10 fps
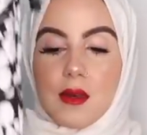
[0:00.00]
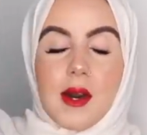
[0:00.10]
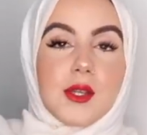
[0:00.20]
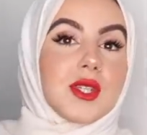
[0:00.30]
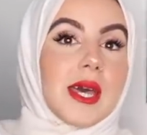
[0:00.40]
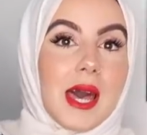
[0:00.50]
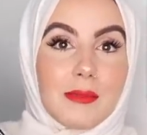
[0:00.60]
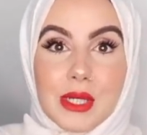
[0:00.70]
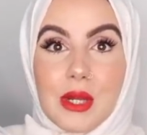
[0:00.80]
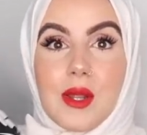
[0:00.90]
I just
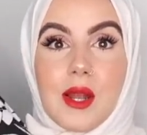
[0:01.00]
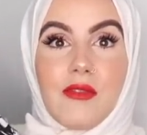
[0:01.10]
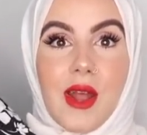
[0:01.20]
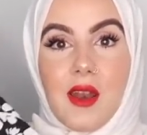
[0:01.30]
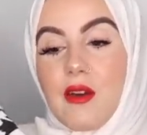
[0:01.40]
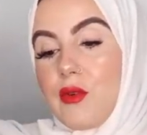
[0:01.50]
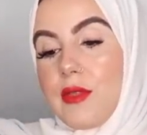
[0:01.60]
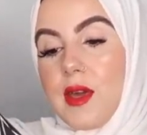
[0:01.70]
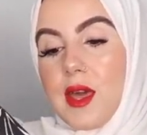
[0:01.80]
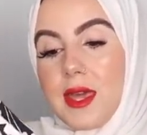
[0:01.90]
absolutely fell in love with
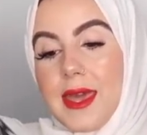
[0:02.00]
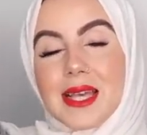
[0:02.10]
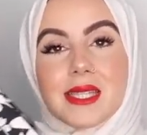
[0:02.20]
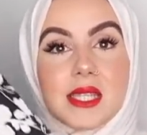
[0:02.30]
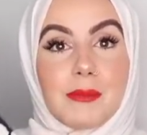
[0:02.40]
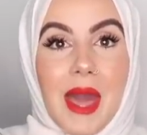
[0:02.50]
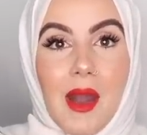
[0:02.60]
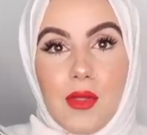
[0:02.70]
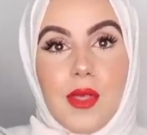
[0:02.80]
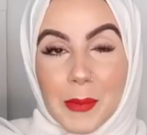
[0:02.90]
it. Yes, it's a bit
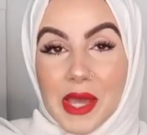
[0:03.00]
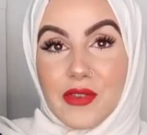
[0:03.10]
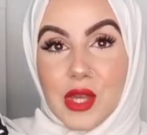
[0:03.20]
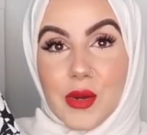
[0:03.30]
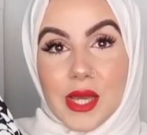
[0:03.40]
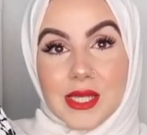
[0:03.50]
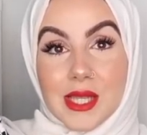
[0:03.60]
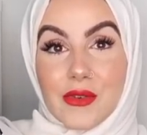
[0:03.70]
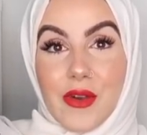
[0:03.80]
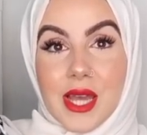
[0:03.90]
out but if you
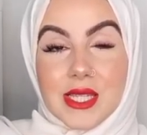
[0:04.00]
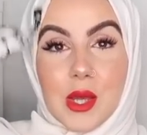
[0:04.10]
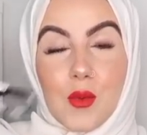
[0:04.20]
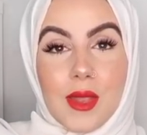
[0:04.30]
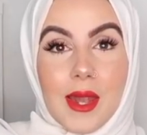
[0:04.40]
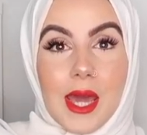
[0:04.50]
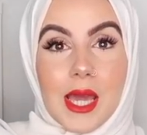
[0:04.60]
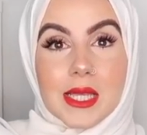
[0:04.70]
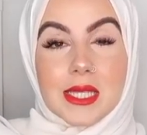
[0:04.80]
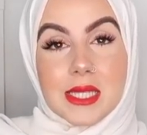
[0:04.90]
accessorize it with
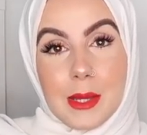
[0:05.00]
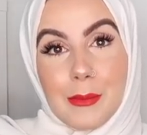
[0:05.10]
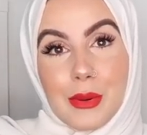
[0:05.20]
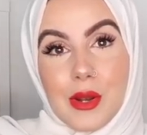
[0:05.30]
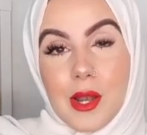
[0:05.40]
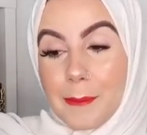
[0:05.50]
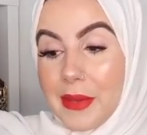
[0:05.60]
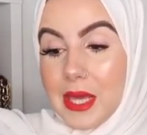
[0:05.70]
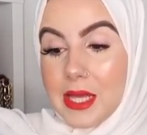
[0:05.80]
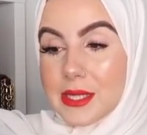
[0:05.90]
like simple
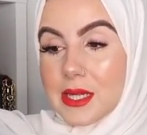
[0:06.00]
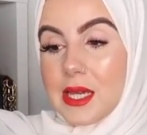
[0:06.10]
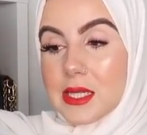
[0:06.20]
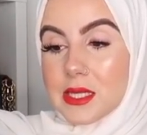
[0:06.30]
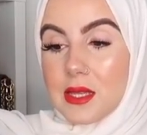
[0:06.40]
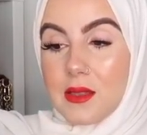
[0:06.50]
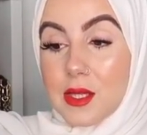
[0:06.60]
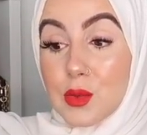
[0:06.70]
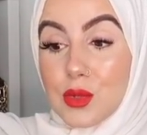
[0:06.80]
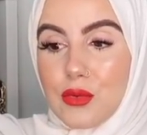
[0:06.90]
pieces,
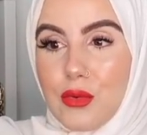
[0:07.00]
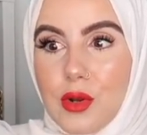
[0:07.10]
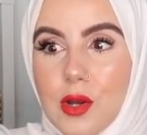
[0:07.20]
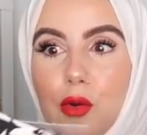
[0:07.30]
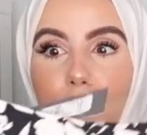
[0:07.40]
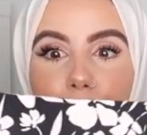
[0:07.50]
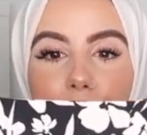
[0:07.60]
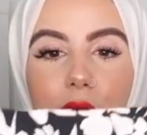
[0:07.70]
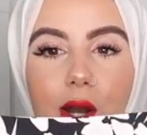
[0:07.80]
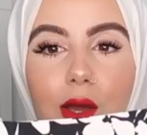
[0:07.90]
this would look
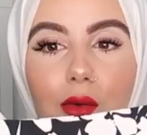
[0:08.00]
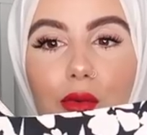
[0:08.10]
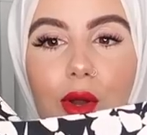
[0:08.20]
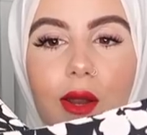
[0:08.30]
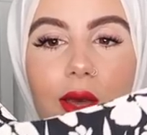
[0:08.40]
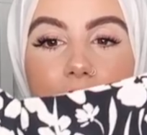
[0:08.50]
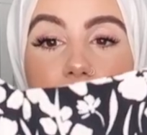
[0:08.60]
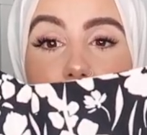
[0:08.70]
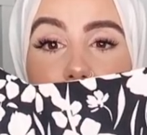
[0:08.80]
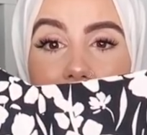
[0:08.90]
really, really nice.
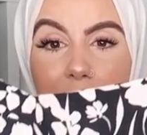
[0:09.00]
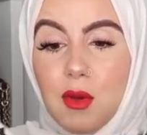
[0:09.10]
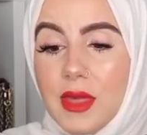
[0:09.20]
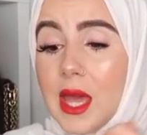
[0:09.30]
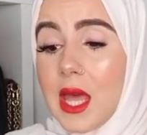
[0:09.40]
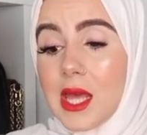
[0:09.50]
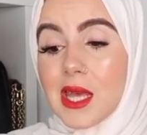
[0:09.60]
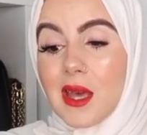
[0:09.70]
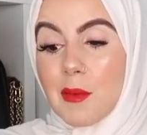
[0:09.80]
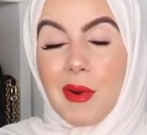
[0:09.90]
So I'm so happy with it.
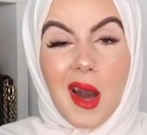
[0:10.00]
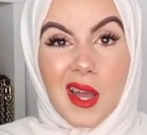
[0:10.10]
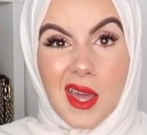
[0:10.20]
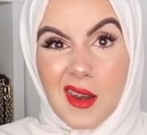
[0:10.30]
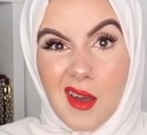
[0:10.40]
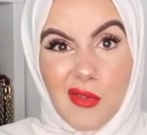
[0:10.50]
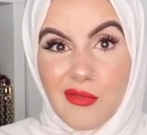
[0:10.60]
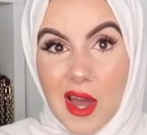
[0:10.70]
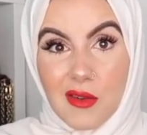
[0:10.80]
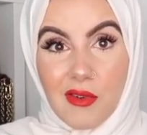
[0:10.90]
Bargain, a
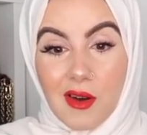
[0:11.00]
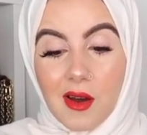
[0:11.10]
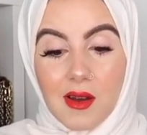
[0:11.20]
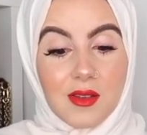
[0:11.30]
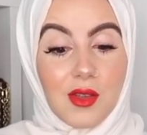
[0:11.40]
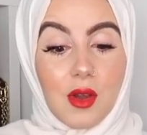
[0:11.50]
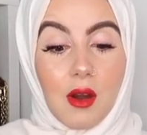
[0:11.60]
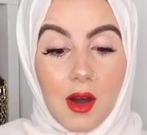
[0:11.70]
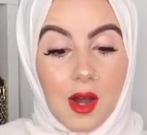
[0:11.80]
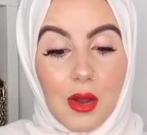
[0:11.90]
fiver, you
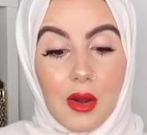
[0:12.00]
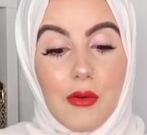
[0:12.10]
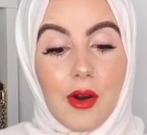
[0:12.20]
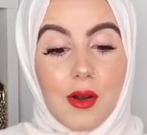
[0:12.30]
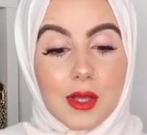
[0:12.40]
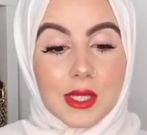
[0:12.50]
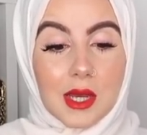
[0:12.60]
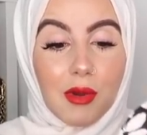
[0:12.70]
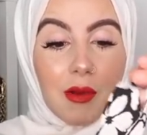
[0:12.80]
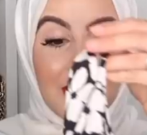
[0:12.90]
can't go wrong. So
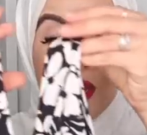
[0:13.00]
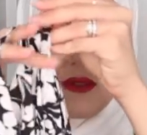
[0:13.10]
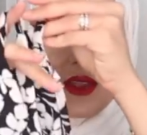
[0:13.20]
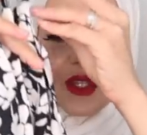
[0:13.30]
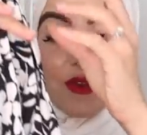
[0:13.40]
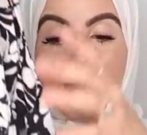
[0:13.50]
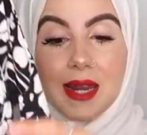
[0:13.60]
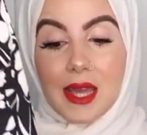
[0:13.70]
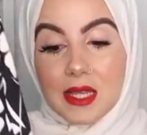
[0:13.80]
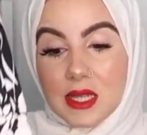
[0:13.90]
I'd probably leave this for like
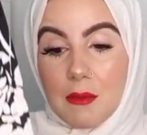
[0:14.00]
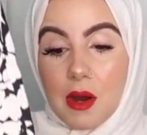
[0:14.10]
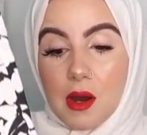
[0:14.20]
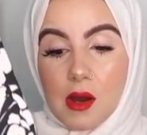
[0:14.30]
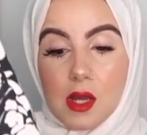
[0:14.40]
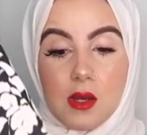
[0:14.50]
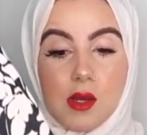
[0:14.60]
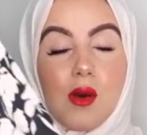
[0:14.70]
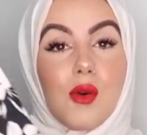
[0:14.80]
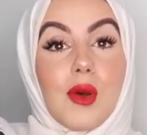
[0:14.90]
next summer
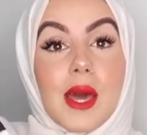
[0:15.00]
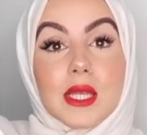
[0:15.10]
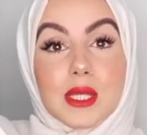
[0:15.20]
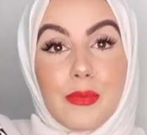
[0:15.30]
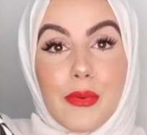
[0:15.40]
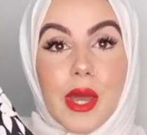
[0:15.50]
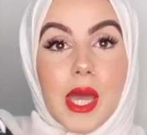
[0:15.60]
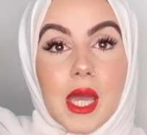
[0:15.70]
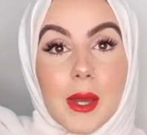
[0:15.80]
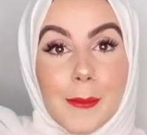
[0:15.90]
or like
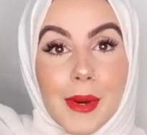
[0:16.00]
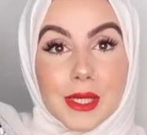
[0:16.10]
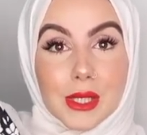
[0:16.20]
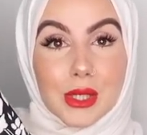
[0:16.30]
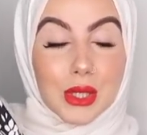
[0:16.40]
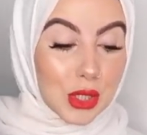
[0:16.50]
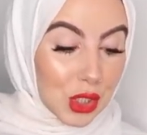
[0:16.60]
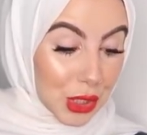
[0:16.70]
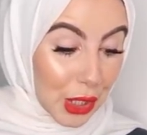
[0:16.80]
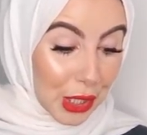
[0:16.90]
spring, but
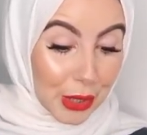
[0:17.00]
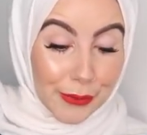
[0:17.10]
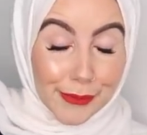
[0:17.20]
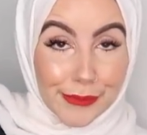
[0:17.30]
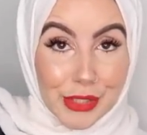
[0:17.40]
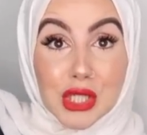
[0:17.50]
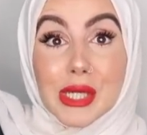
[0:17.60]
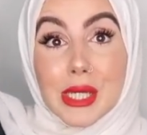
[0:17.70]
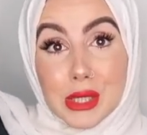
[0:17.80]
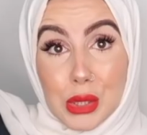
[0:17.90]
she's cute. She
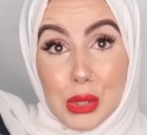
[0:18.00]
is